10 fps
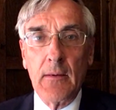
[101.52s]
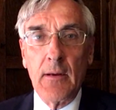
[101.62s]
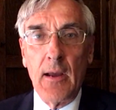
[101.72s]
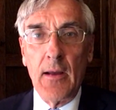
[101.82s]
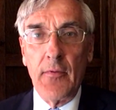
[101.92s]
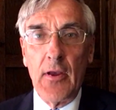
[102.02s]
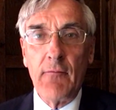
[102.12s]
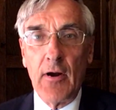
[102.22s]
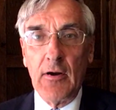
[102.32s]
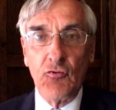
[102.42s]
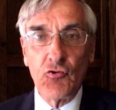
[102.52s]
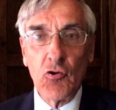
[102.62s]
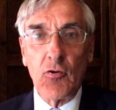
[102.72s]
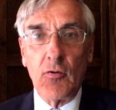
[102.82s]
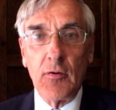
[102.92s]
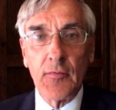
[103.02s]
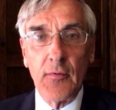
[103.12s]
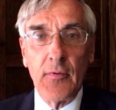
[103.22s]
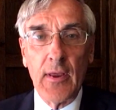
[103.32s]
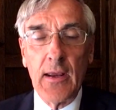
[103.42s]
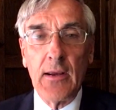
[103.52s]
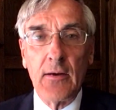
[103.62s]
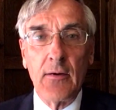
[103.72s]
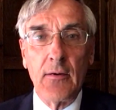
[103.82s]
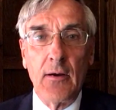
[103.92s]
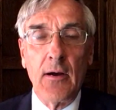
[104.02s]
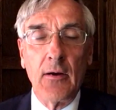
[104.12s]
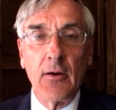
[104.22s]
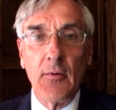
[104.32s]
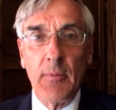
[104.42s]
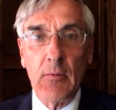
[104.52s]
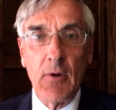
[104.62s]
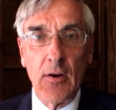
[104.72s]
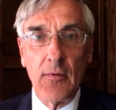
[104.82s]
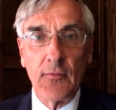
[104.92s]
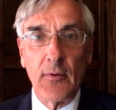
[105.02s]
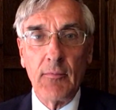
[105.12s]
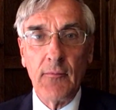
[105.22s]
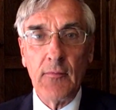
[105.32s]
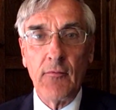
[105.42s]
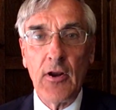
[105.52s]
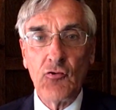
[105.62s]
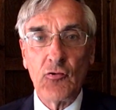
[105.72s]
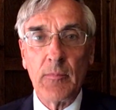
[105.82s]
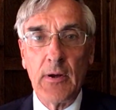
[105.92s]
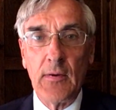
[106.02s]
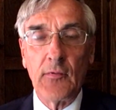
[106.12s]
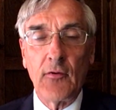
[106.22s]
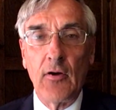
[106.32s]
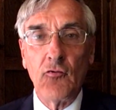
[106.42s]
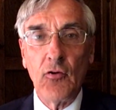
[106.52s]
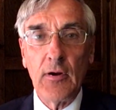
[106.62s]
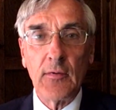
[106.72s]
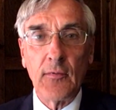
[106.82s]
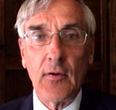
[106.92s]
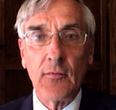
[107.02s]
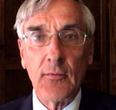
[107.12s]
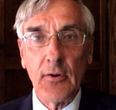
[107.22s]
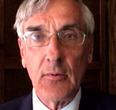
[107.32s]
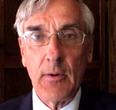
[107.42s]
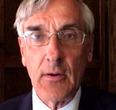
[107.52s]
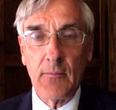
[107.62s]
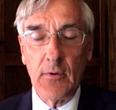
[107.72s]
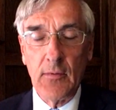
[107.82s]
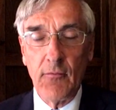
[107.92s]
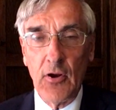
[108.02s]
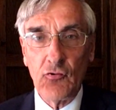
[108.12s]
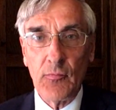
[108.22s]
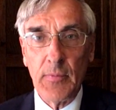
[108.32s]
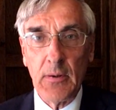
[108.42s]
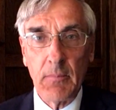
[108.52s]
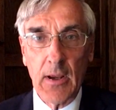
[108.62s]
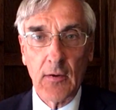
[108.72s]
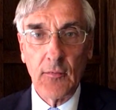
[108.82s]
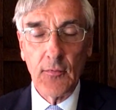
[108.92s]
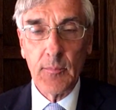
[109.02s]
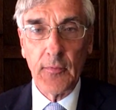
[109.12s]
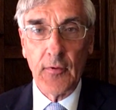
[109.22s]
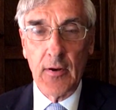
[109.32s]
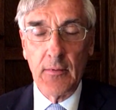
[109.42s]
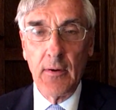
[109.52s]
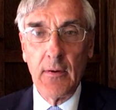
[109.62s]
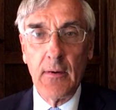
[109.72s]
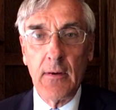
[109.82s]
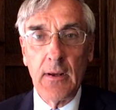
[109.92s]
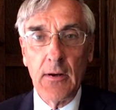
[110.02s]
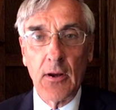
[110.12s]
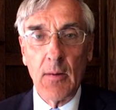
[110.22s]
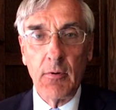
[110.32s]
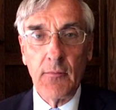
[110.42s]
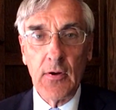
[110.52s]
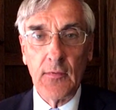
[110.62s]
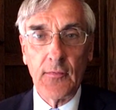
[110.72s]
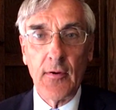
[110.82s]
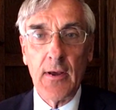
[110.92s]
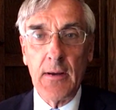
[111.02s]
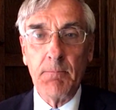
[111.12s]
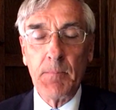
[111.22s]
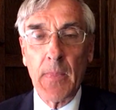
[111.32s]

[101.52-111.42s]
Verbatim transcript: Uh, they're very sure that they are going to be well on top of inflation by this strategy because they're talking about inflation being back at 2% in a couple of years' time.